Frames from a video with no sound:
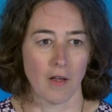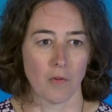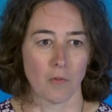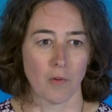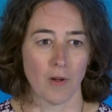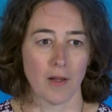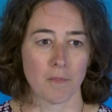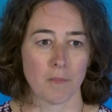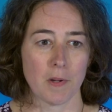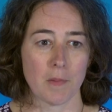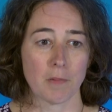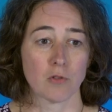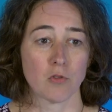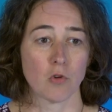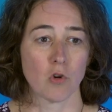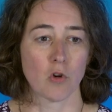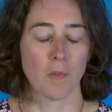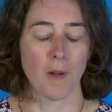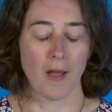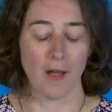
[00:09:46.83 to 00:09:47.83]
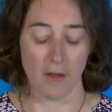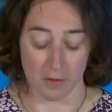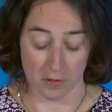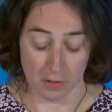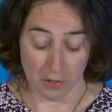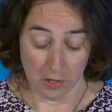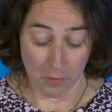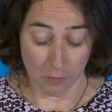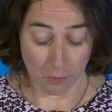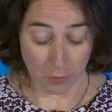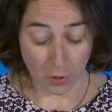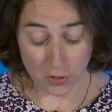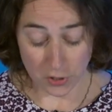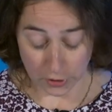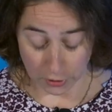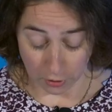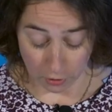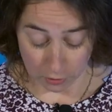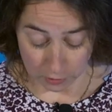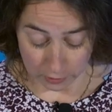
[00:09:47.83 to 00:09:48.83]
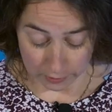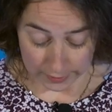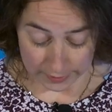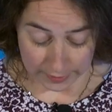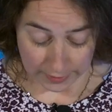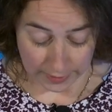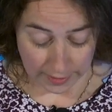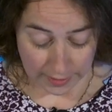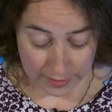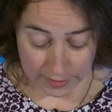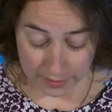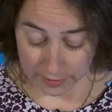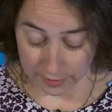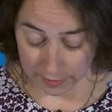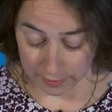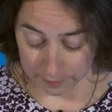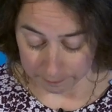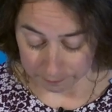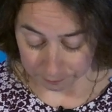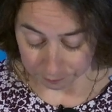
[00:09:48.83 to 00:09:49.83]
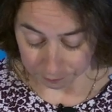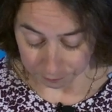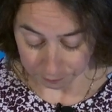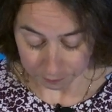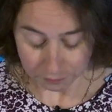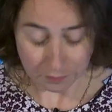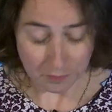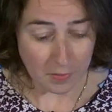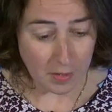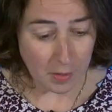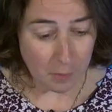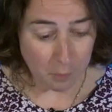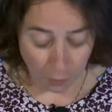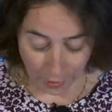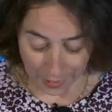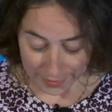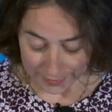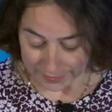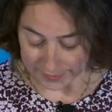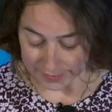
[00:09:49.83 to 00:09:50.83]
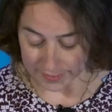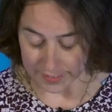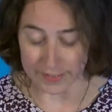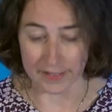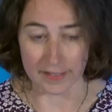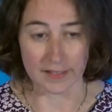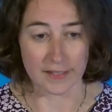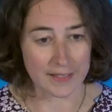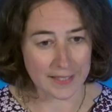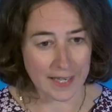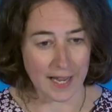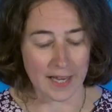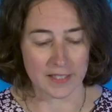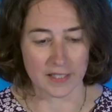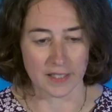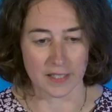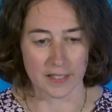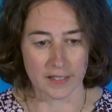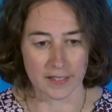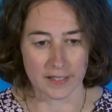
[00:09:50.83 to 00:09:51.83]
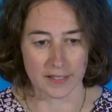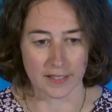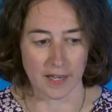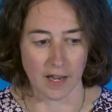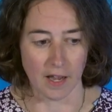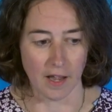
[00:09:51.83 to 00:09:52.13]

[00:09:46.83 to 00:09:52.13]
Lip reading: where people talk about protocols and practices and standards,